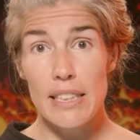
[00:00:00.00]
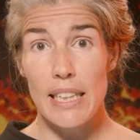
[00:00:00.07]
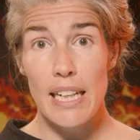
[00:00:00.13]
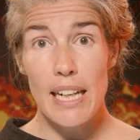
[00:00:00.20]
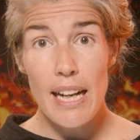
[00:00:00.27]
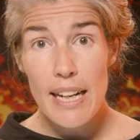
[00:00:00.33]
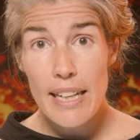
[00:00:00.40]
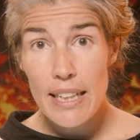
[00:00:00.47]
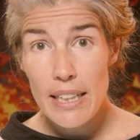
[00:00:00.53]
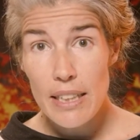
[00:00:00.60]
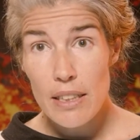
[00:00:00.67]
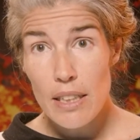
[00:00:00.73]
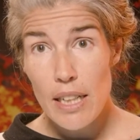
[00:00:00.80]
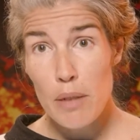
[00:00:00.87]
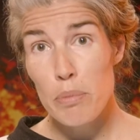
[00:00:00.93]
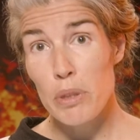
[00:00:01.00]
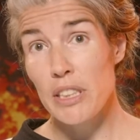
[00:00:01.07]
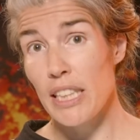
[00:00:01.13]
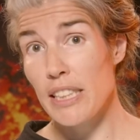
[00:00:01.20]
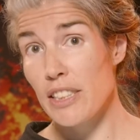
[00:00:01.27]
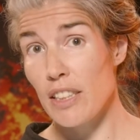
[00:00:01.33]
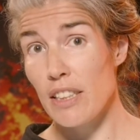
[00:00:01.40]
declining and
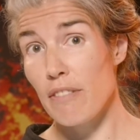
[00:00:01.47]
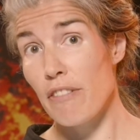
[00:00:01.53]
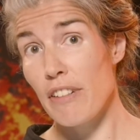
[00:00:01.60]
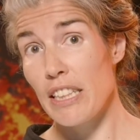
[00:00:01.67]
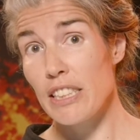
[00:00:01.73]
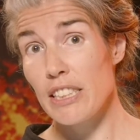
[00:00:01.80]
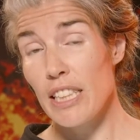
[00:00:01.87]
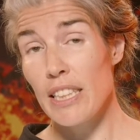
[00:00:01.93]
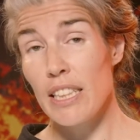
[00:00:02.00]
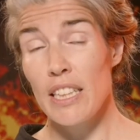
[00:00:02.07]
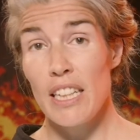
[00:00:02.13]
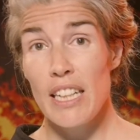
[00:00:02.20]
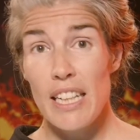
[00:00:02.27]
potentially finishing?